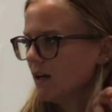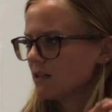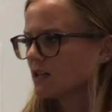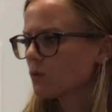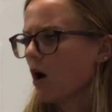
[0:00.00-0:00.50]

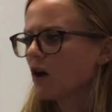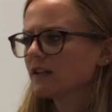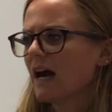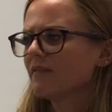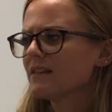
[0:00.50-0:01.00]
since we're all going to
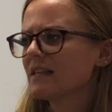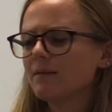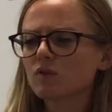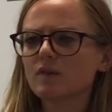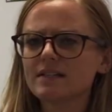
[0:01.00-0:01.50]
have the same
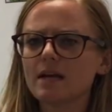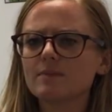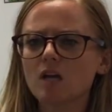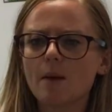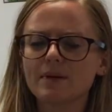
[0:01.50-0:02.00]
three
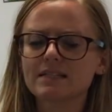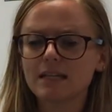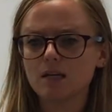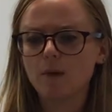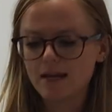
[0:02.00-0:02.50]
subtopics
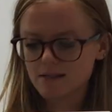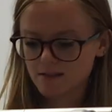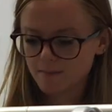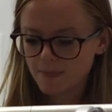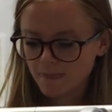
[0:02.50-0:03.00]
anyways.
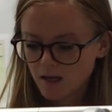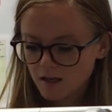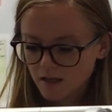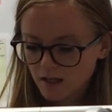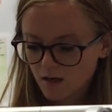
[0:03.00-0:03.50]

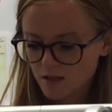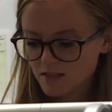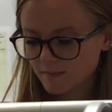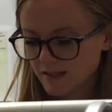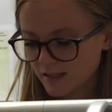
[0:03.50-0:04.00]
Here are
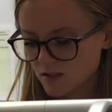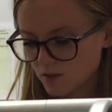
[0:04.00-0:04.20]
some things you